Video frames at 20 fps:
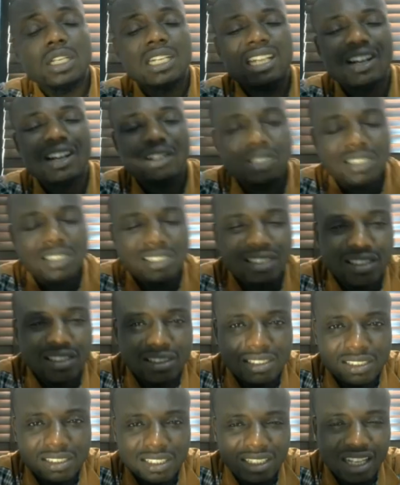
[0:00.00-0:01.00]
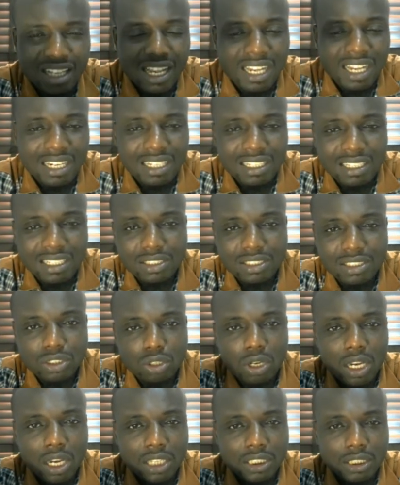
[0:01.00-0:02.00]
Now this is a yearly
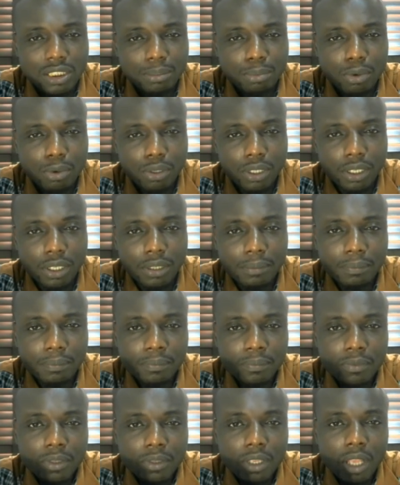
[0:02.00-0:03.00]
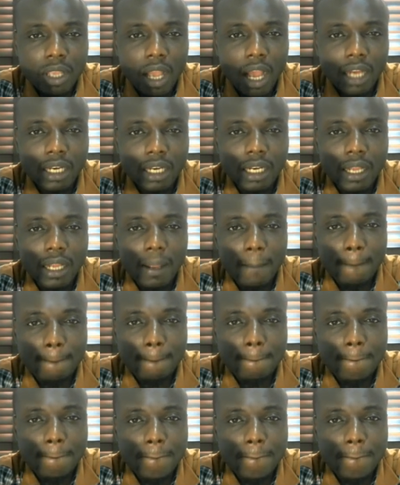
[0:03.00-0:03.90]
scholarship, okay, and